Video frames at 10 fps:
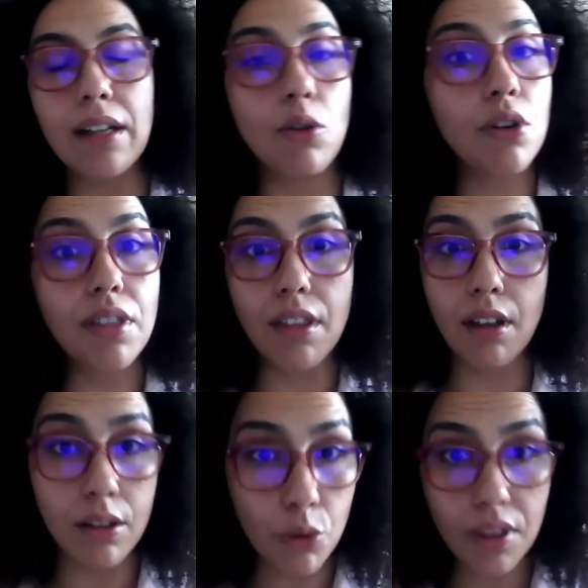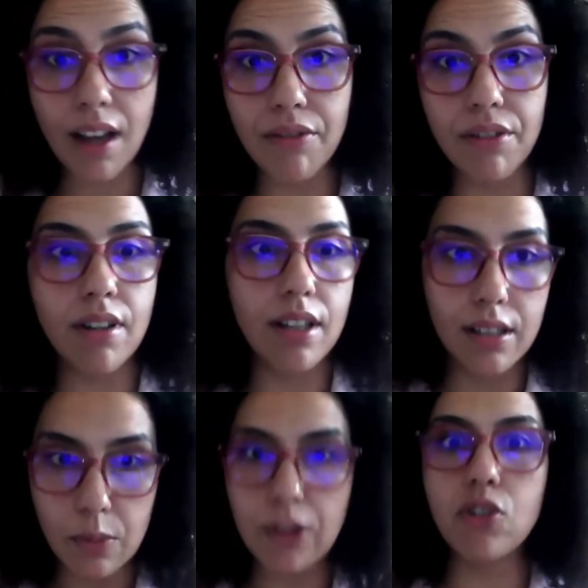and North Africa,
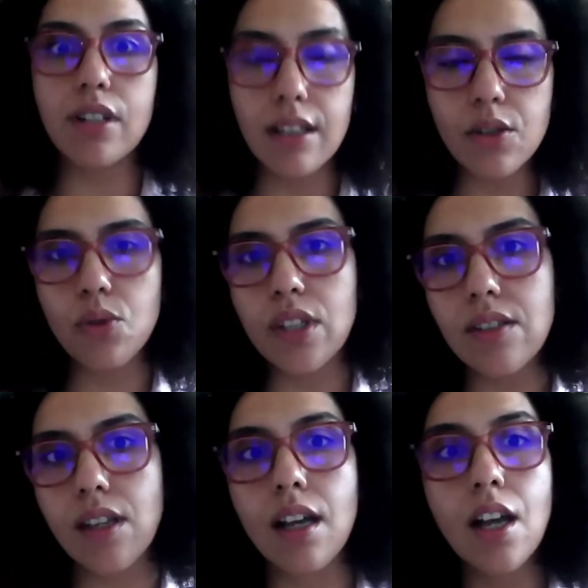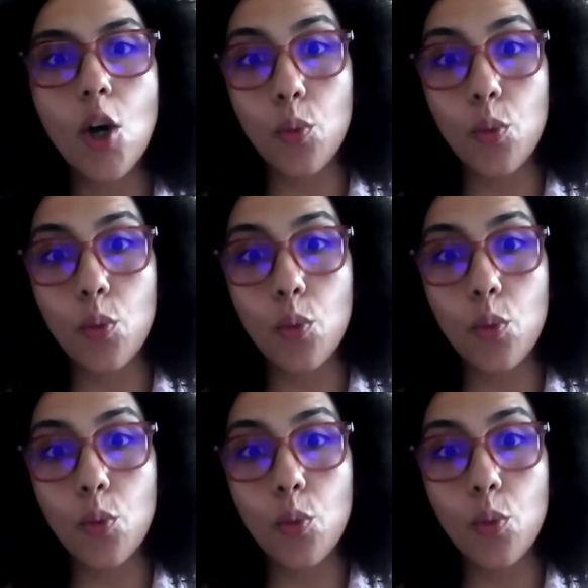and especially in Tunisia.